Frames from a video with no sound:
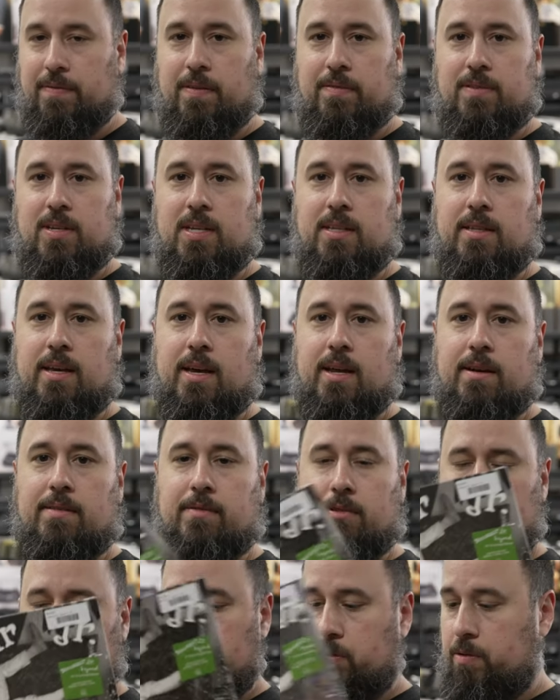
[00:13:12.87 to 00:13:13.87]
15th
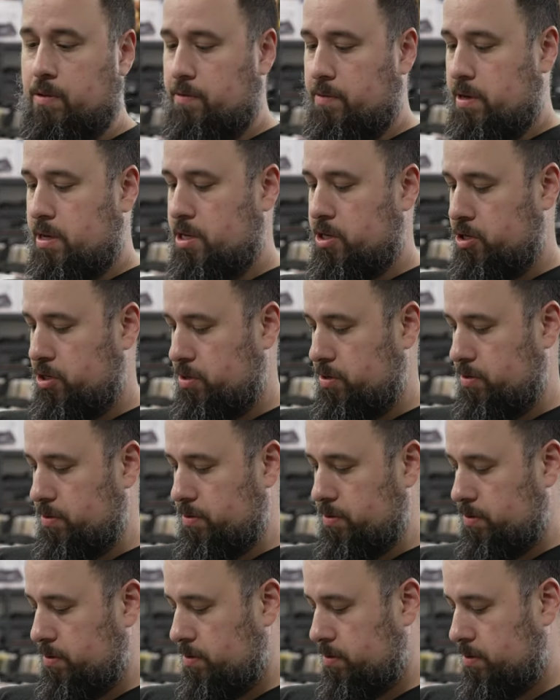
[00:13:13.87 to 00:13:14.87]
anniversary reissue.